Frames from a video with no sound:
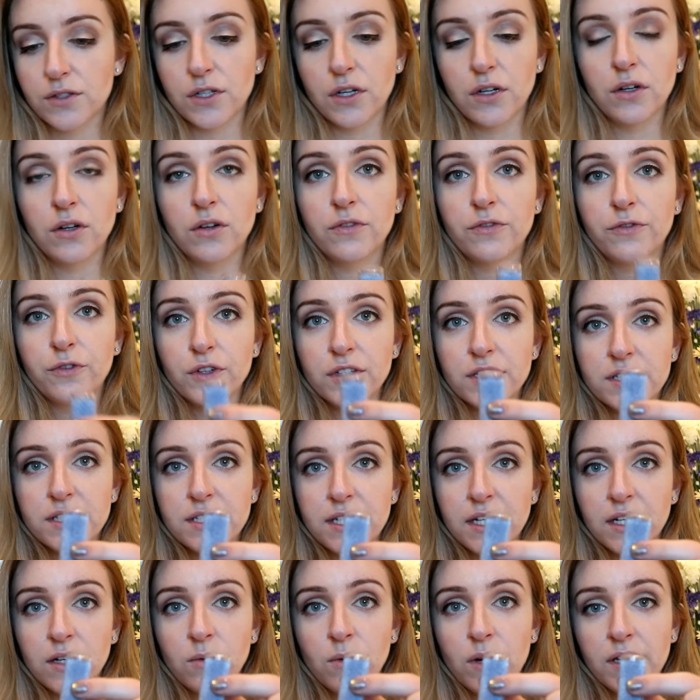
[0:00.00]
So for the
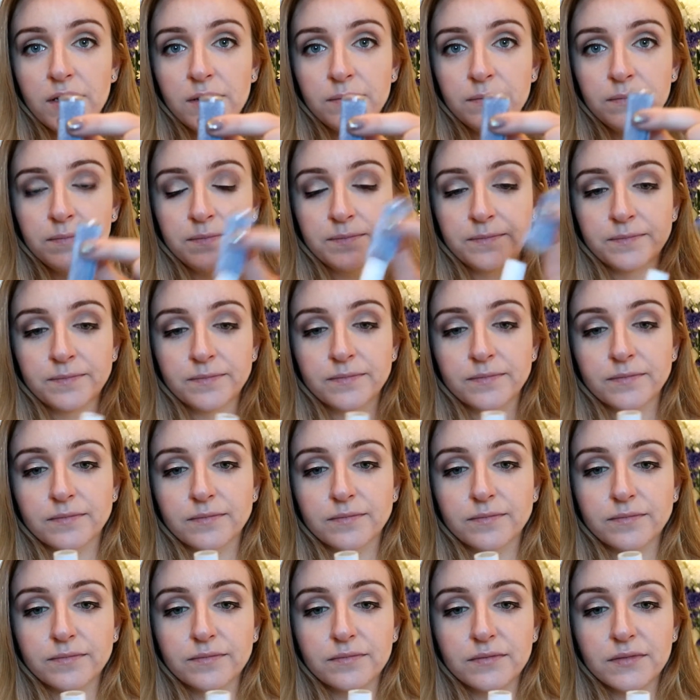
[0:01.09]
stick one,
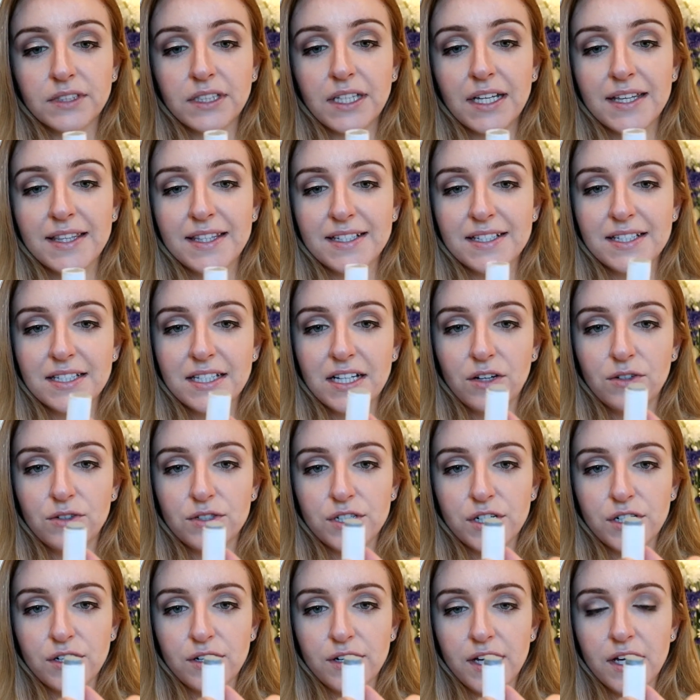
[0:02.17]
this is how
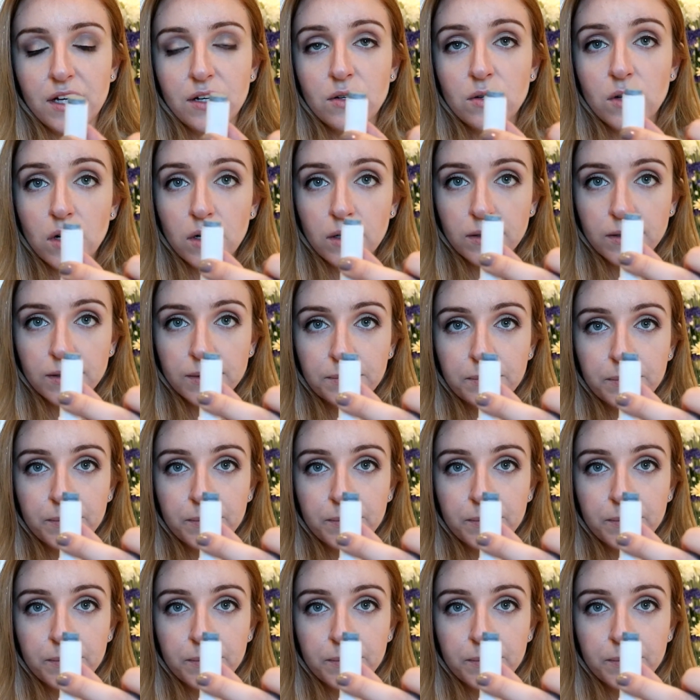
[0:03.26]
it turned out.